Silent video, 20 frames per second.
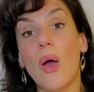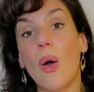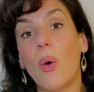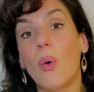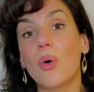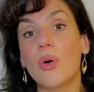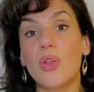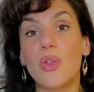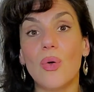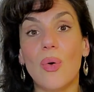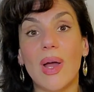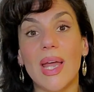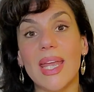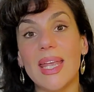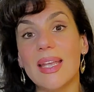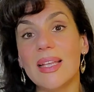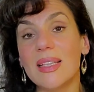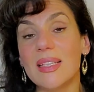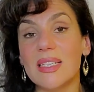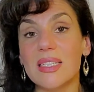or you are
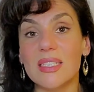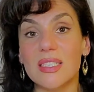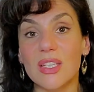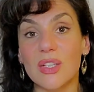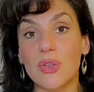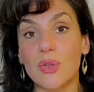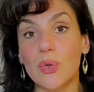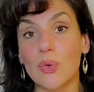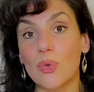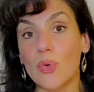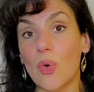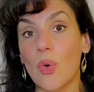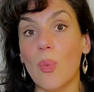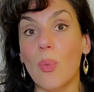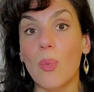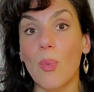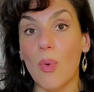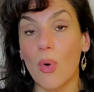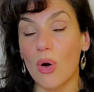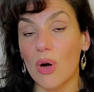interested to know
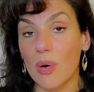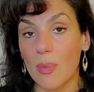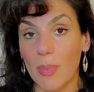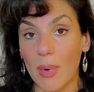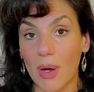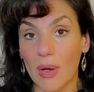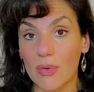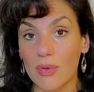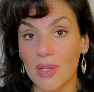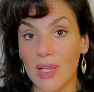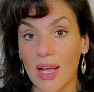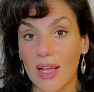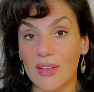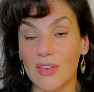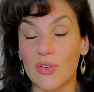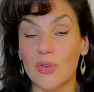more about that,